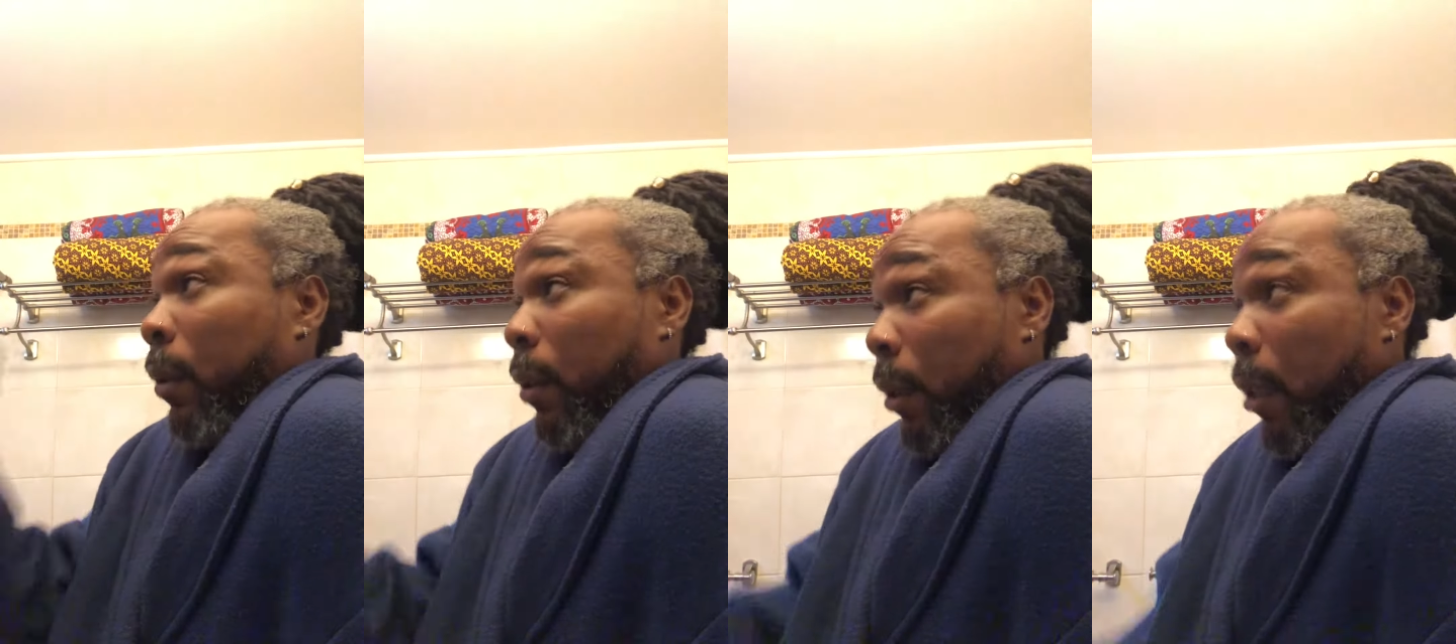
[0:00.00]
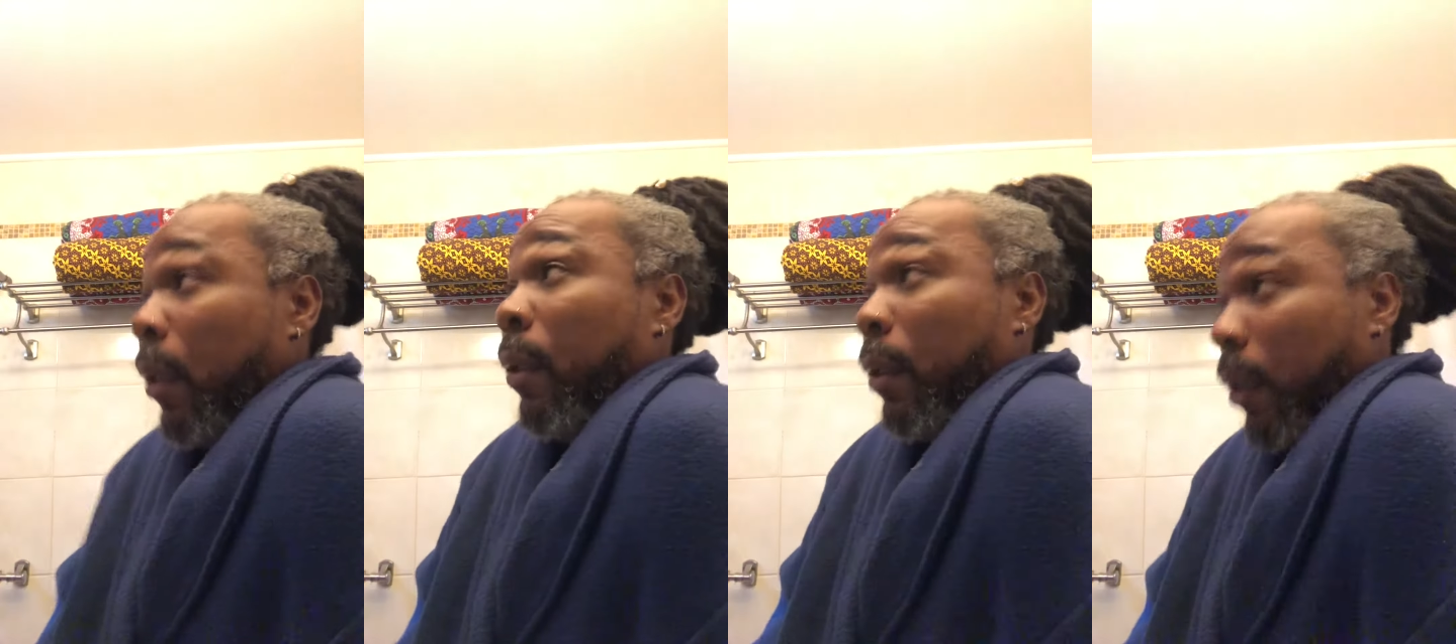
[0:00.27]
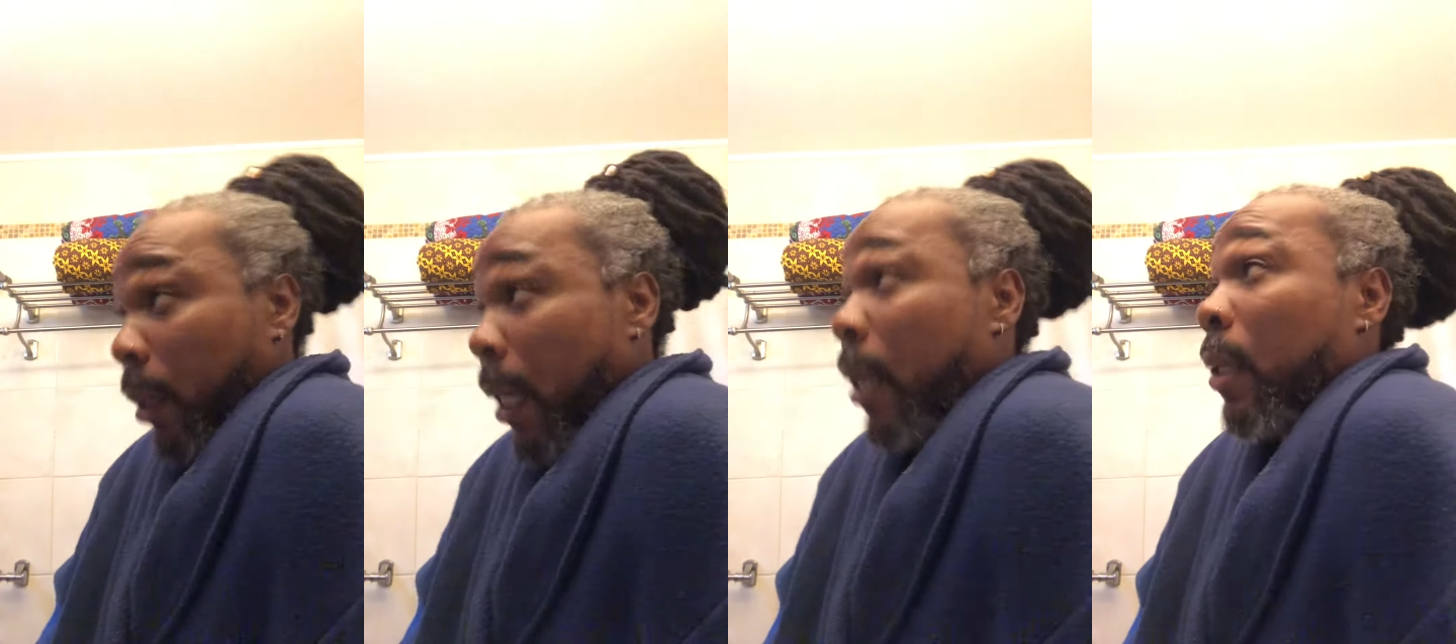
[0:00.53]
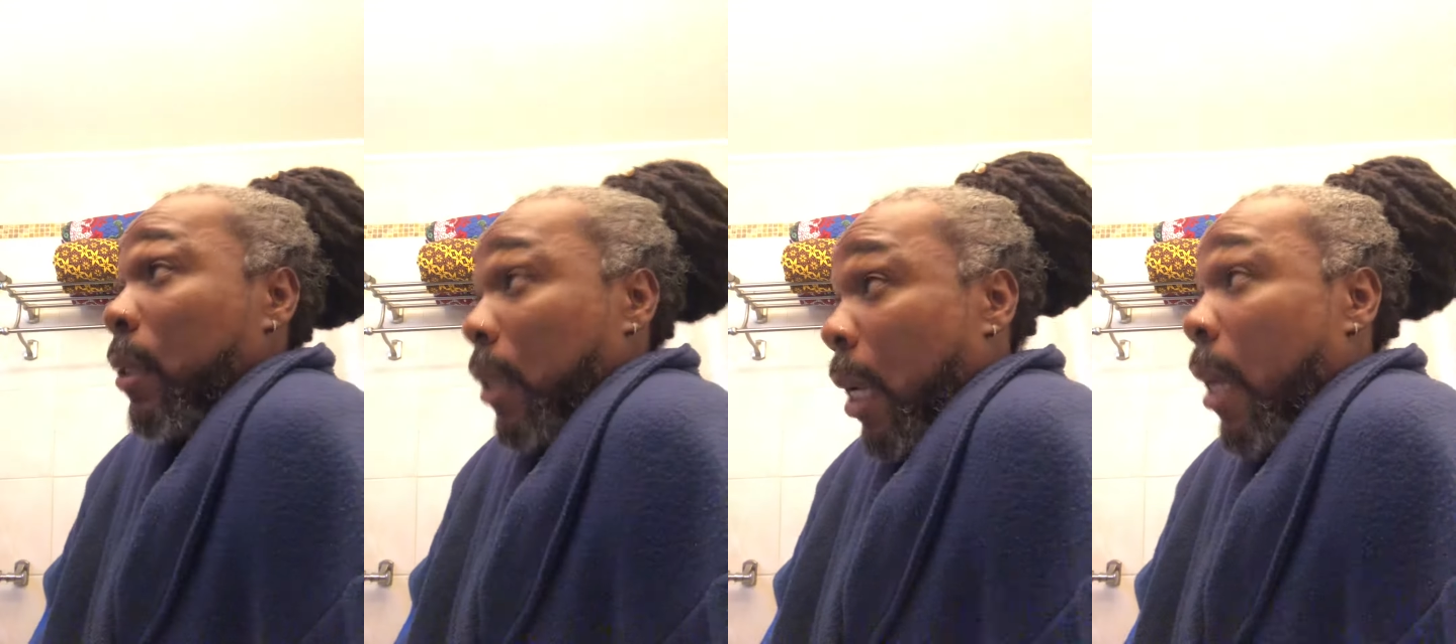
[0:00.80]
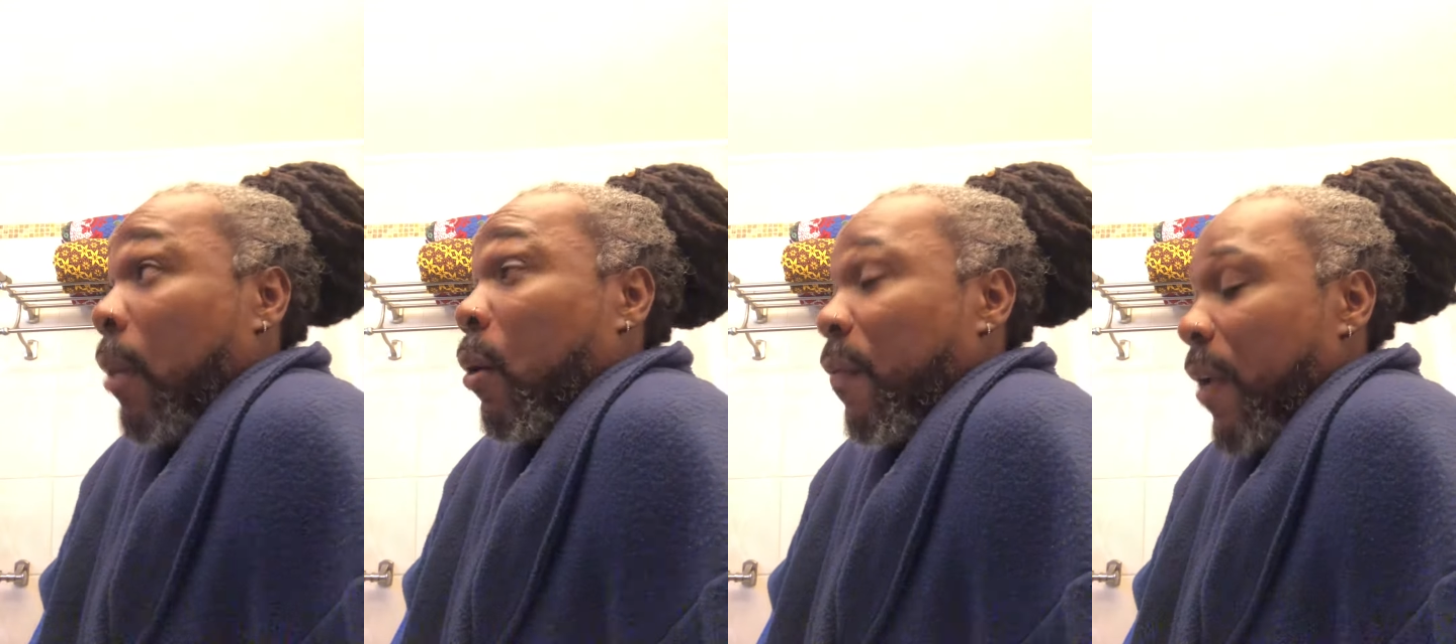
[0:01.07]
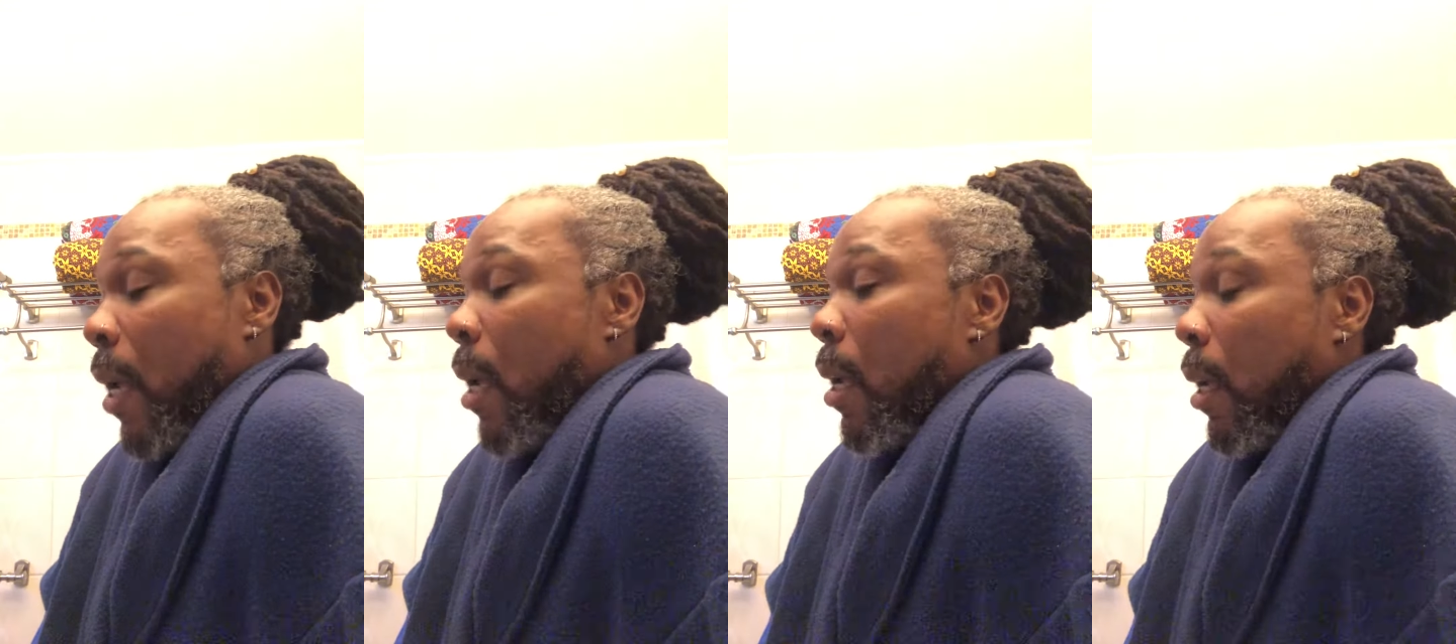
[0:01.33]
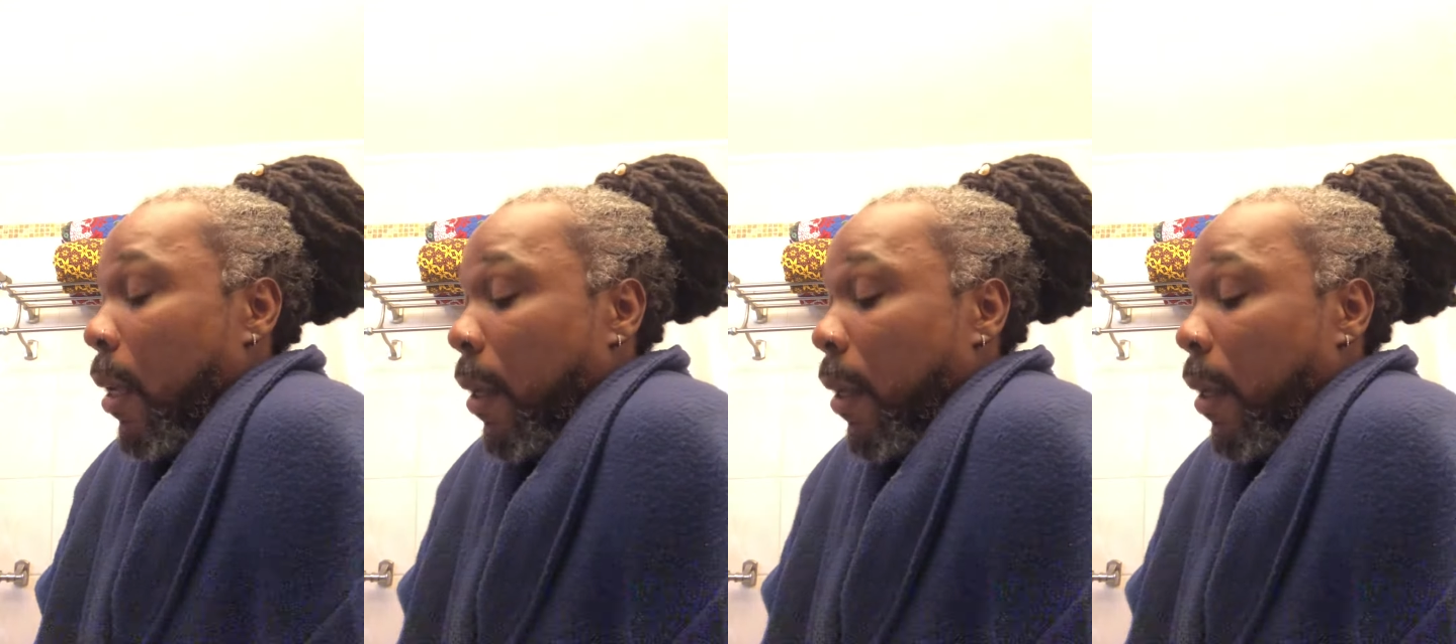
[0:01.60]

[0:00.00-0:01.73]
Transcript: get it together over here?